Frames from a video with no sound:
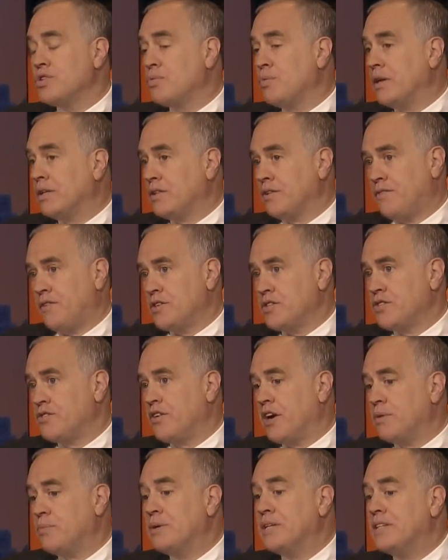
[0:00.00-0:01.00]
well
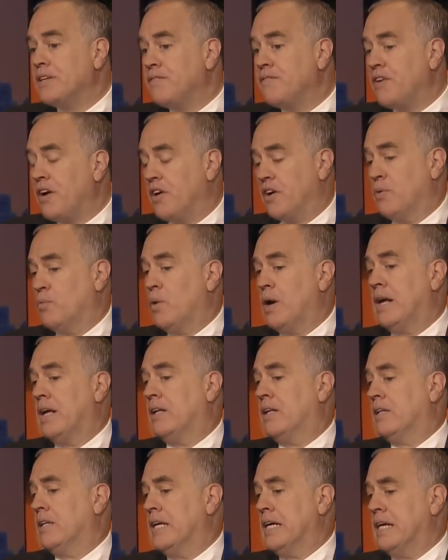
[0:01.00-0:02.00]
diversified. We did very
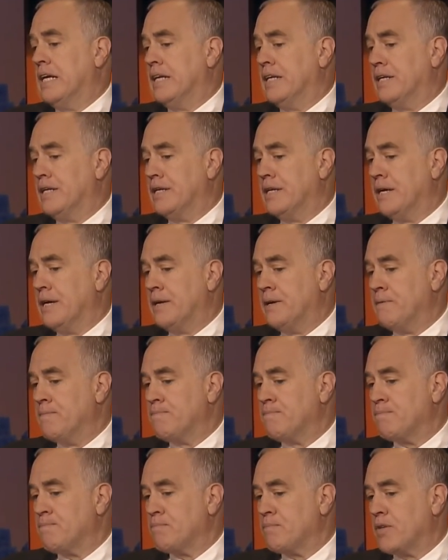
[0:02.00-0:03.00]
well in
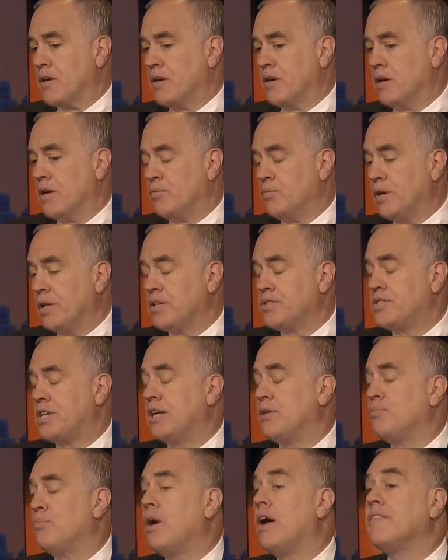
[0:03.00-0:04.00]
um, uh, real
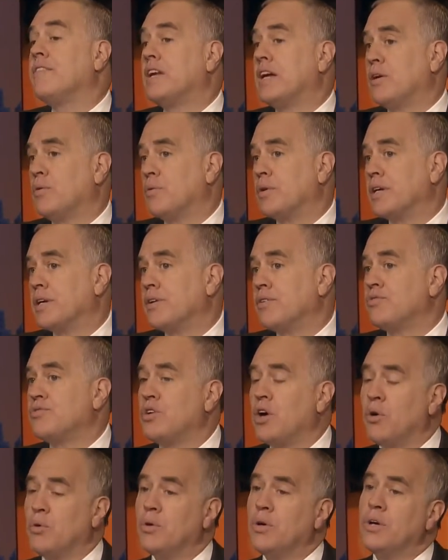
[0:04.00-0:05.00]
estate and private equity. So
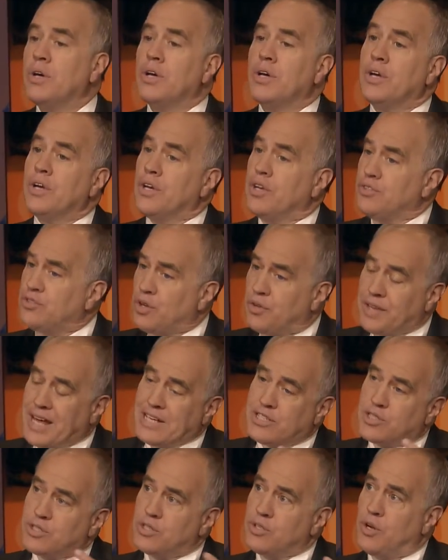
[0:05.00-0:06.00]
yeah. So
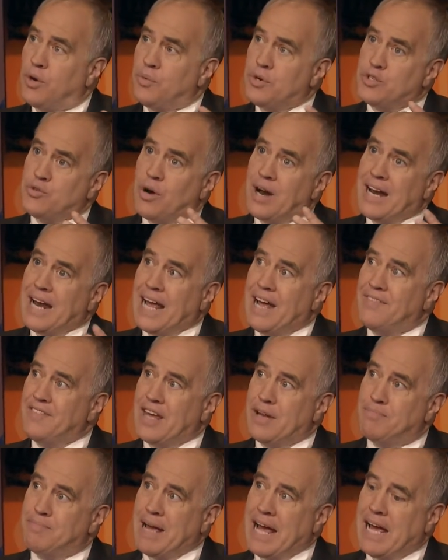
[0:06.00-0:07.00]
that's, you know, we try to have
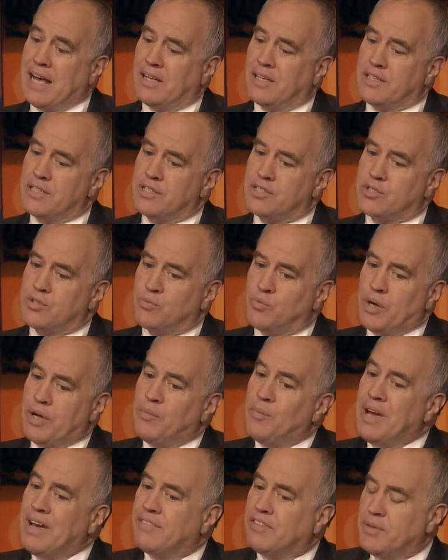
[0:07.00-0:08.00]
that balance. We,
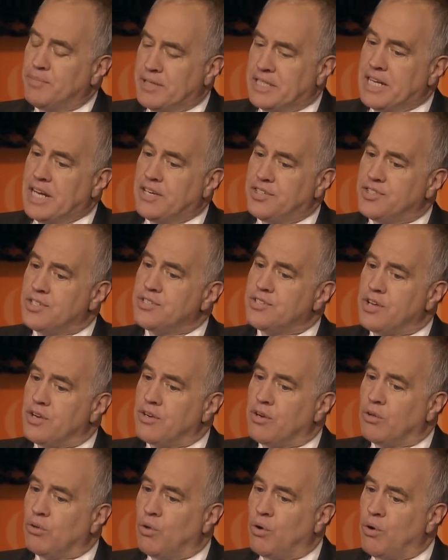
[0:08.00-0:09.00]
we have limitations
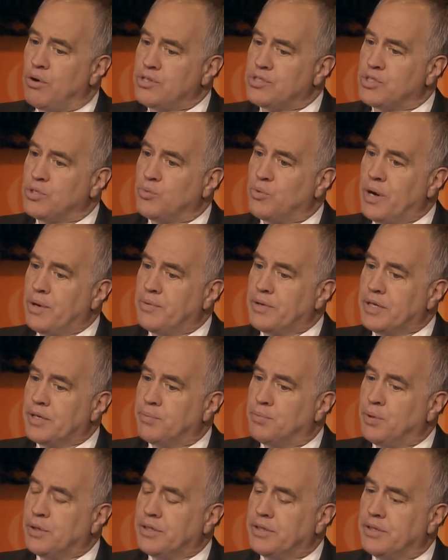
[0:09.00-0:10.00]
under laws to where we
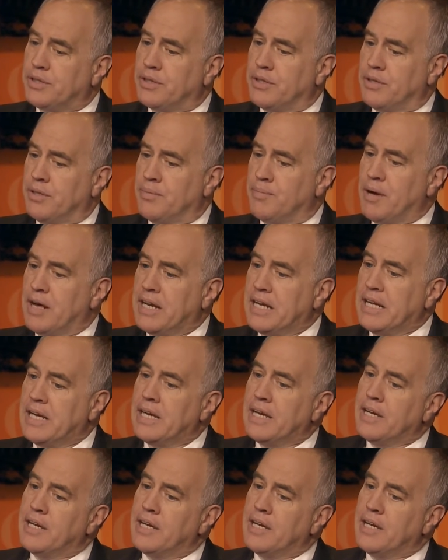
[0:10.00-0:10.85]
could put the money,